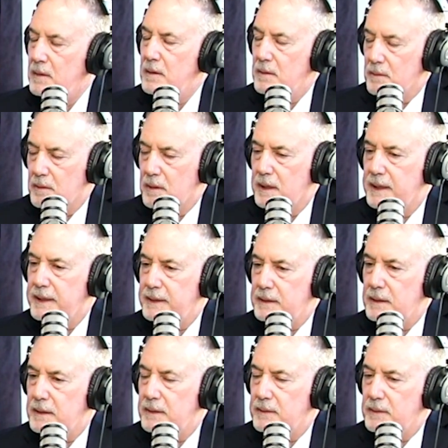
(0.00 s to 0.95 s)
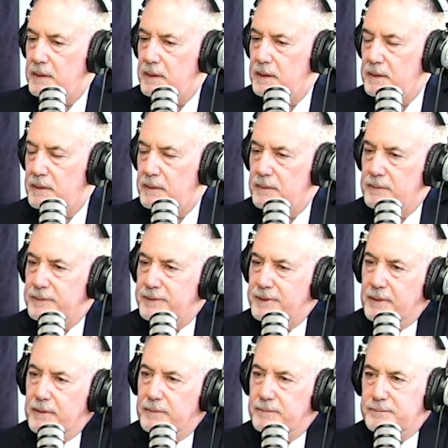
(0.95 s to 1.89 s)
Right.
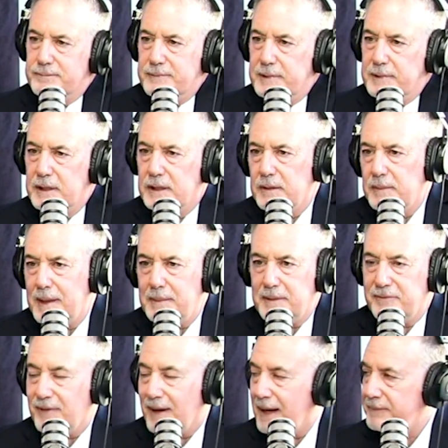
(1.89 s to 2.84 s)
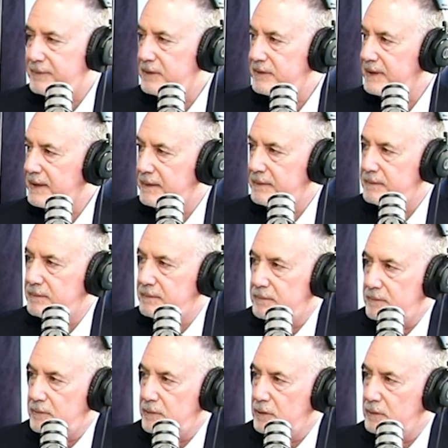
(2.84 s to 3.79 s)
So, maybe 5 to 10
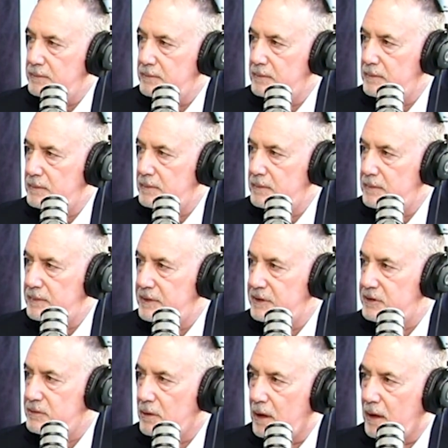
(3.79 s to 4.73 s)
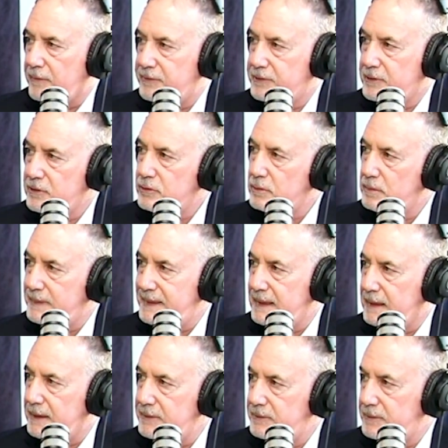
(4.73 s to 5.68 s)
additional officers would be
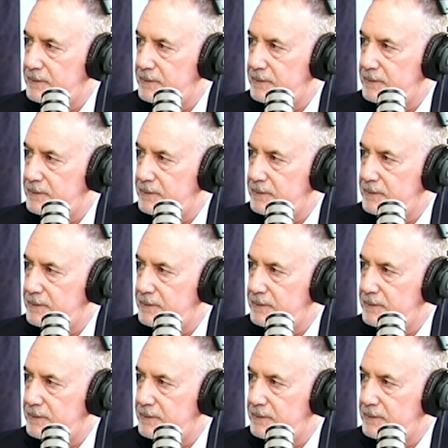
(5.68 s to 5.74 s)
nice.